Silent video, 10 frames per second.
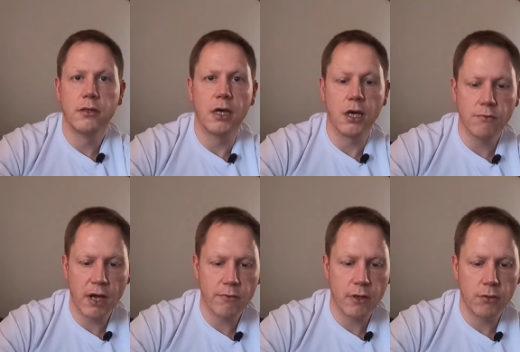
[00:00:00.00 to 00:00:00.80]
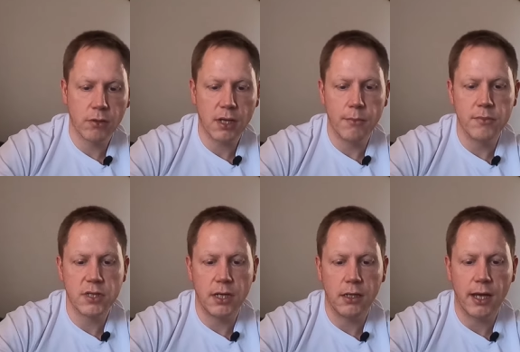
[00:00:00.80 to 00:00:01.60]
The Hierro
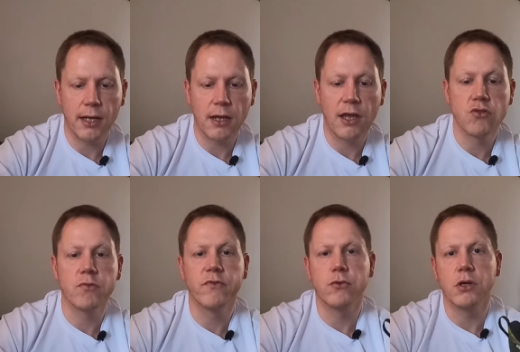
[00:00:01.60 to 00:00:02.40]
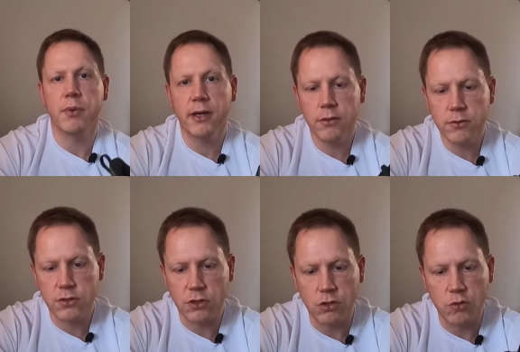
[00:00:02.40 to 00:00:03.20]
comes in at one hundred and forty
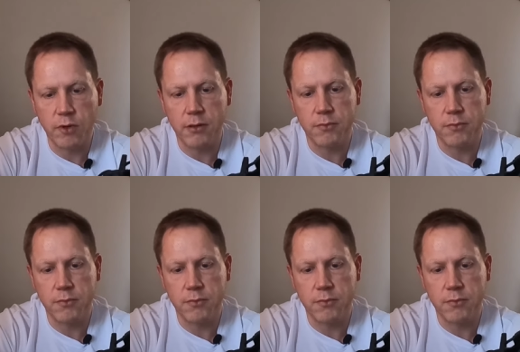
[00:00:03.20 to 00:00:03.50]
pounds on the New,